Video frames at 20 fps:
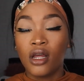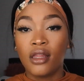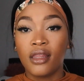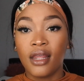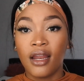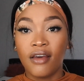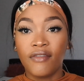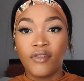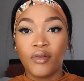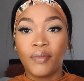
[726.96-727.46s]
now
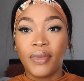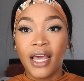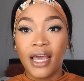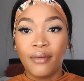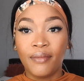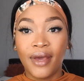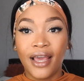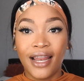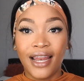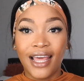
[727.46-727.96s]
that I've
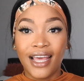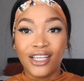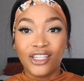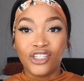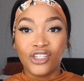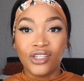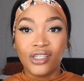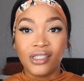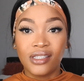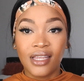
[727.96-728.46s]
applied my
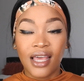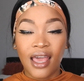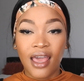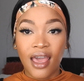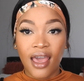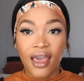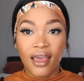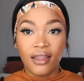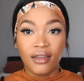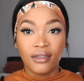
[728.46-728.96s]
lashes
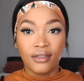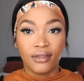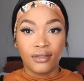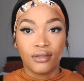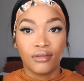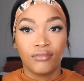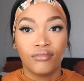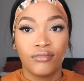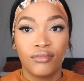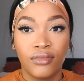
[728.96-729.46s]
and
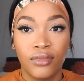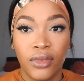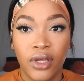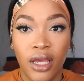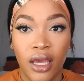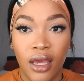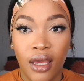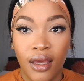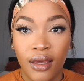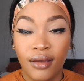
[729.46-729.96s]

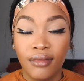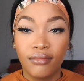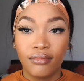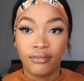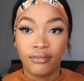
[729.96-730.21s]
okay,